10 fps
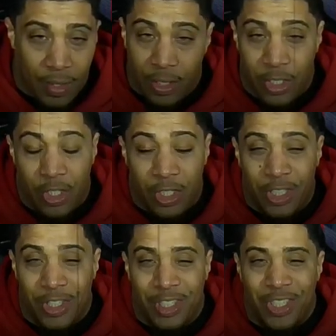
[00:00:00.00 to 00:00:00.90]
Just to,
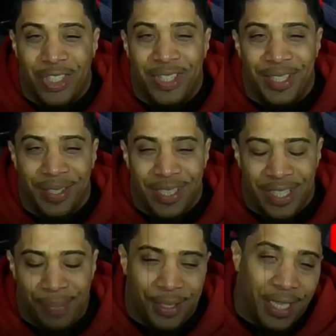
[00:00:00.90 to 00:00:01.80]
just just to tell you guys
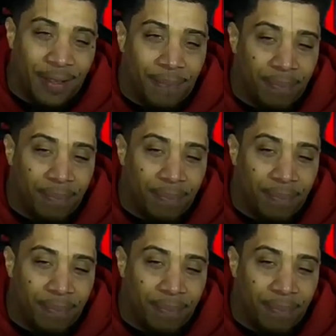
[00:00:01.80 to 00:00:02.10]
that, but yeah,